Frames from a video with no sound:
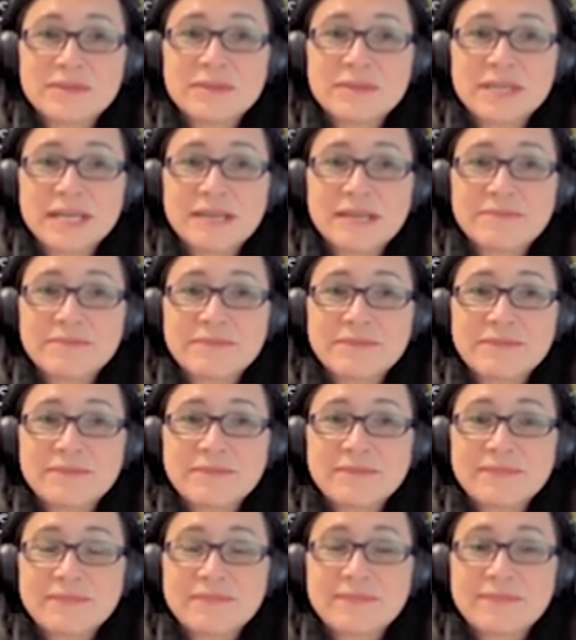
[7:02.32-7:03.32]

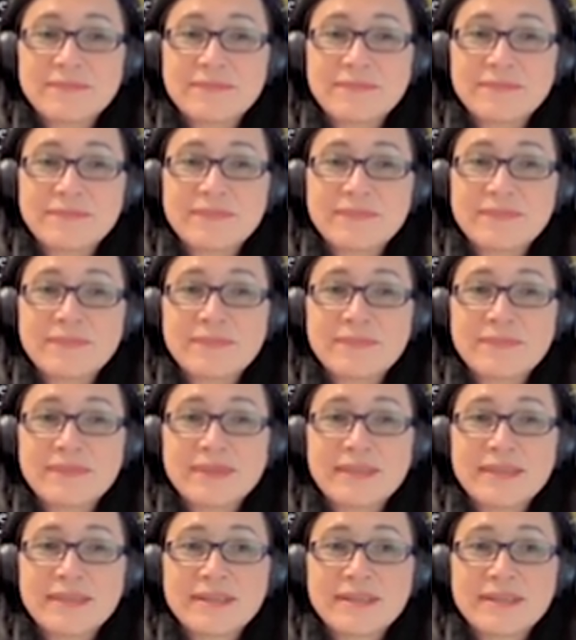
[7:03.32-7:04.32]

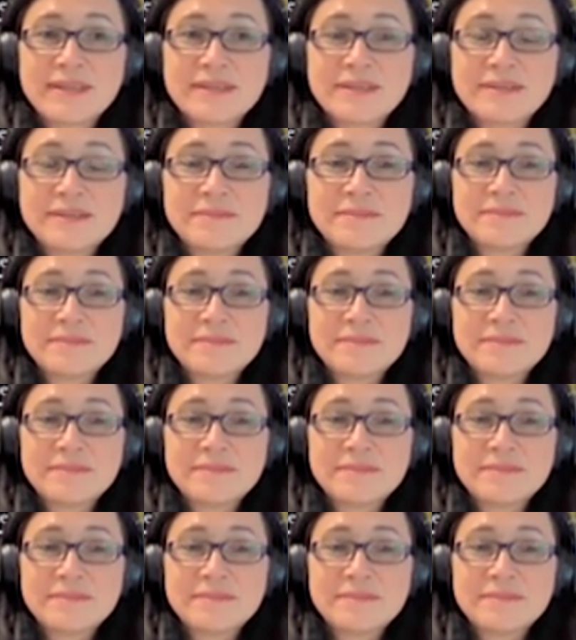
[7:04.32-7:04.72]
This person isn't speaking.